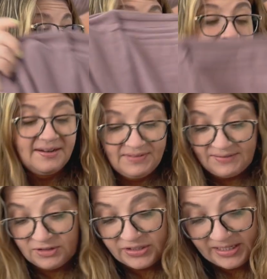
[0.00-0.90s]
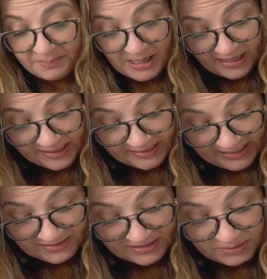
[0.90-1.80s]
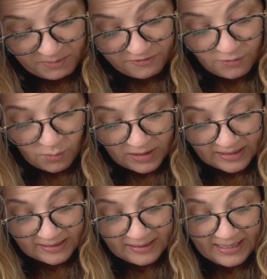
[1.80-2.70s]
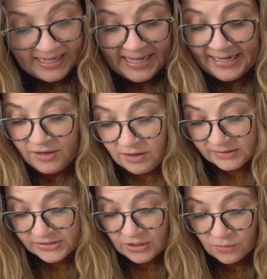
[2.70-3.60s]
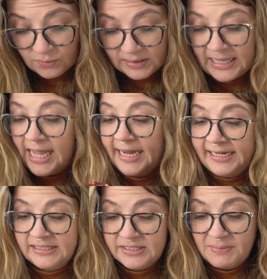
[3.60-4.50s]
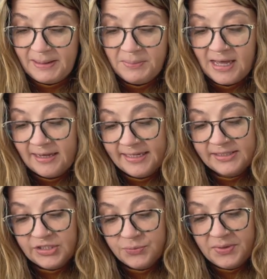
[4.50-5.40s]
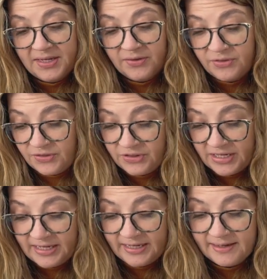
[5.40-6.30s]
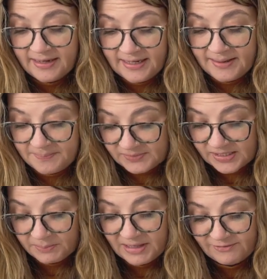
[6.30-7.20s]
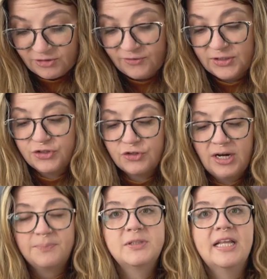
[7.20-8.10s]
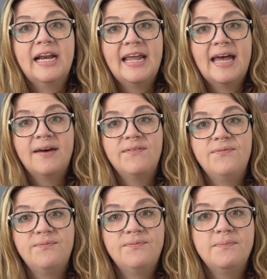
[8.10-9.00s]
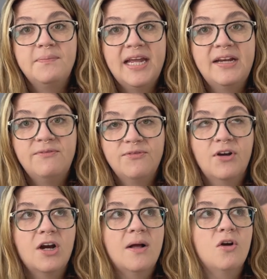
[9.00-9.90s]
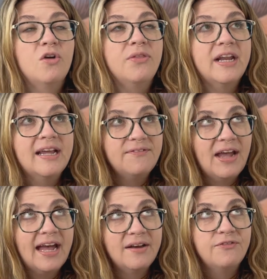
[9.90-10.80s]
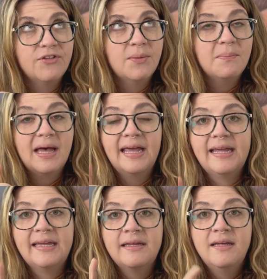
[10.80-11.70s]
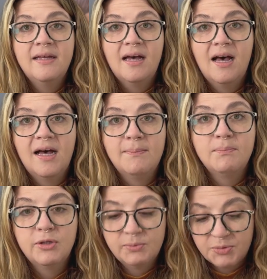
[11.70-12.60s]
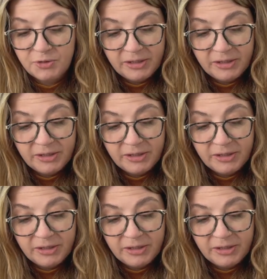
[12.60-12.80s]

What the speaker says: I said, I've never done a pocket like this before. I also lined my pockets with the some leftover scraps that I have made that I've had from my Bloomsbury